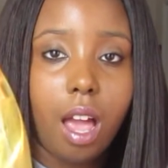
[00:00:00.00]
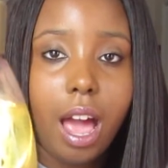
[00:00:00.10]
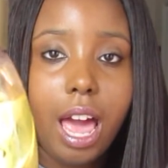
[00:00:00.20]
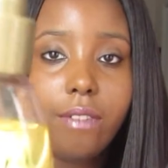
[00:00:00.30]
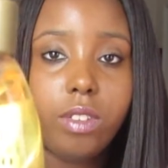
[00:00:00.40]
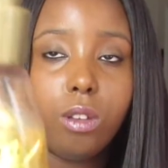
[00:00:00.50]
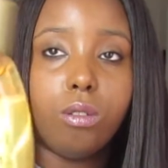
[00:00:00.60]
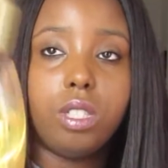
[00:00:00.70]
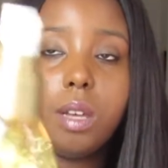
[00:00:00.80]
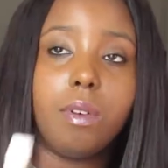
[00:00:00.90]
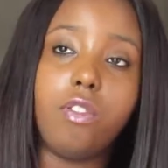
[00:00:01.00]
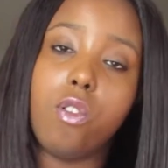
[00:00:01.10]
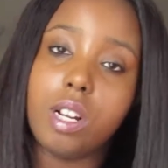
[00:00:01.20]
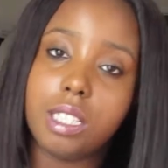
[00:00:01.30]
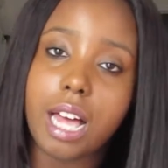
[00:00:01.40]
I have used it
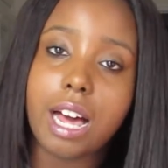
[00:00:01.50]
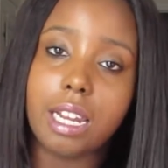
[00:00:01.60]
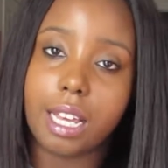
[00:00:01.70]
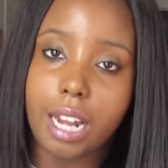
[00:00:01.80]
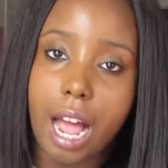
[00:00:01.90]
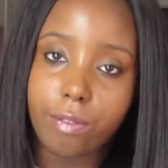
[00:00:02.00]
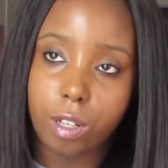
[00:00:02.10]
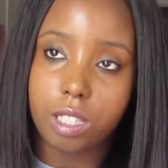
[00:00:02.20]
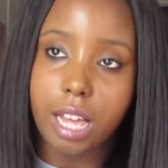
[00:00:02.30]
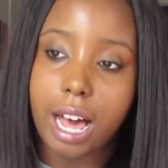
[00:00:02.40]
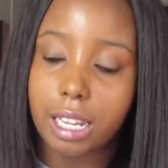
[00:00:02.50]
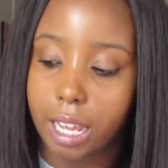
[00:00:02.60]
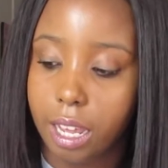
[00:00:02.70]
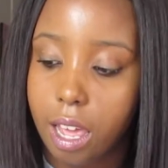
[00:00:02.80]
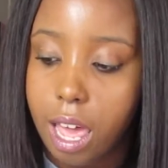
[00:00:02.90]
before styling and after
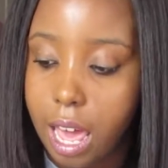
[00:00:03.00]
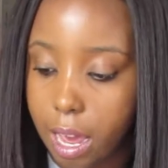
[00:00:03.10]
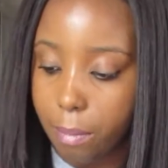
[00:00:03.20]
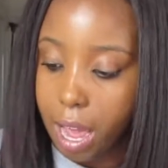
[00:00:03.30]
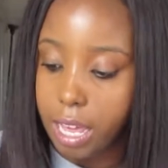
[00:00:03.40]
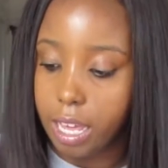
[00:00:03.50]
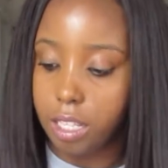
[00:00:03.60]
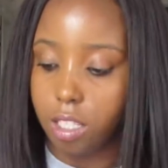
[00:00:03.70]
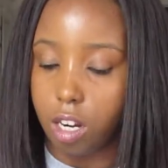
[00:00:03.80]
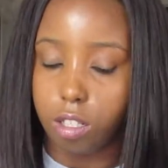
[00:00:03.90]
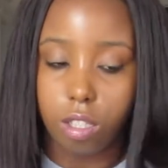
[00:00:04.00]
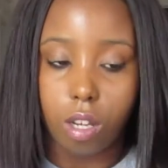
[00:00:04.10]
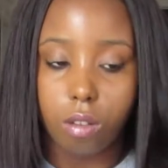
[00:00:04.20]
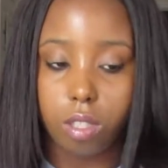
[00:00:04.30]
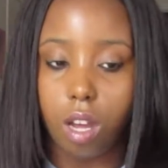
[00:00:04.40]
styling, and my ends are
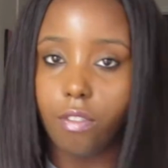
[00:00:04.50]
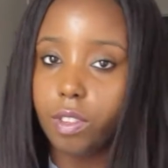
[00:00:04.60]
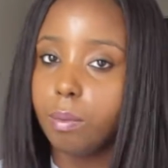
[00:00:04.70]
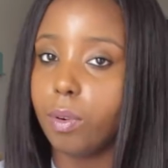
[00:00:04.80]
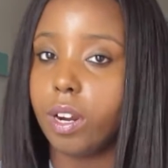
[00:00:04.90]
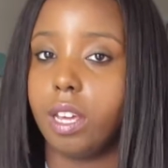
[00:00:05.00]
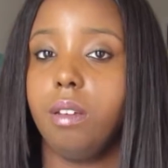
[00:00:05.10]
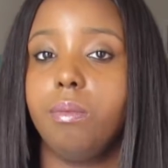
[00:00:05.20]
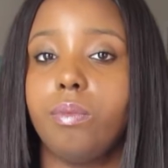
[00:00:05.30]
so soft and pretty.